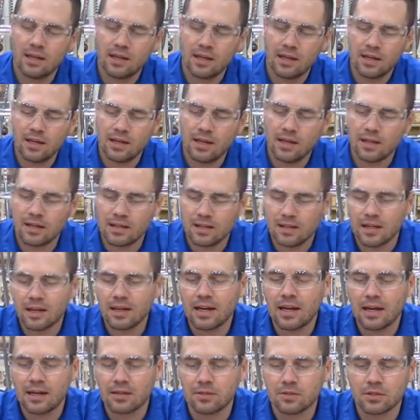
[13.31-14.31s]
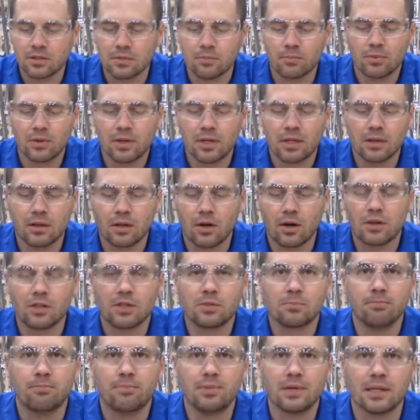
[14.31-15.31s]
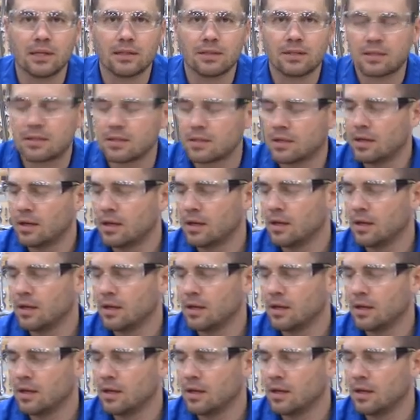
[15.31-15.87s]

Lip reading: It can handle some pretty large bits.